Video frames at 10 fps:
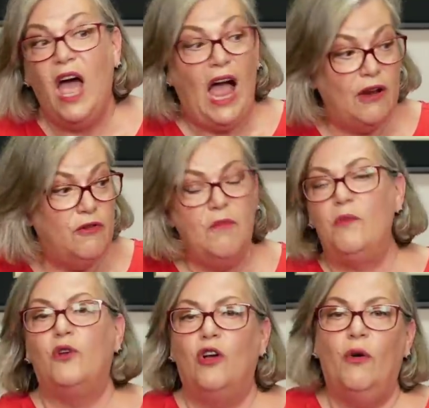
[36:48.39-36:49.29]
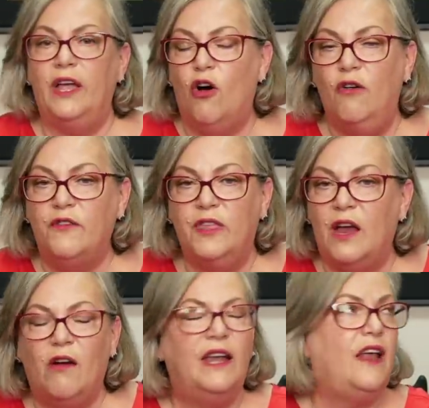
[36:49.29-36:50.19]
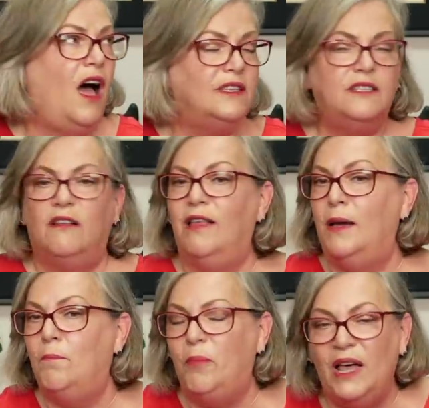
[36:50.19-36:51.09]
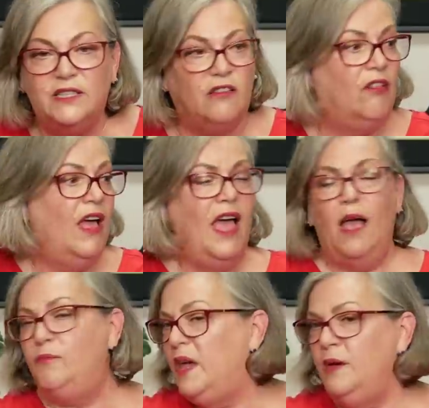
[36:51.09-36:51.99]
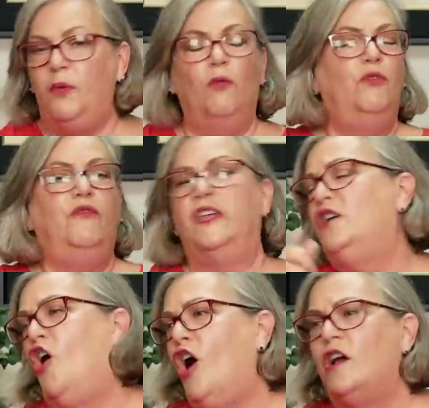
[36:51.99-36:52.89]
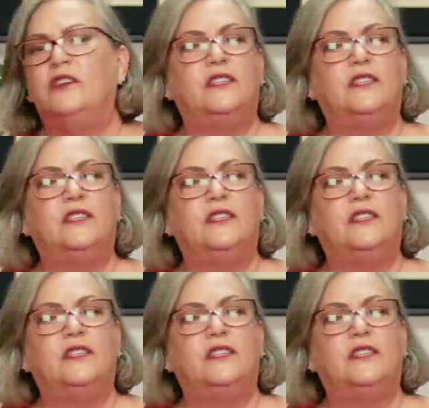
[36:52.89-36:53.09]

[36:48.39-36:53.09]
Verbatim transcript: I remember going over there and hustle and bustle and people moving carts.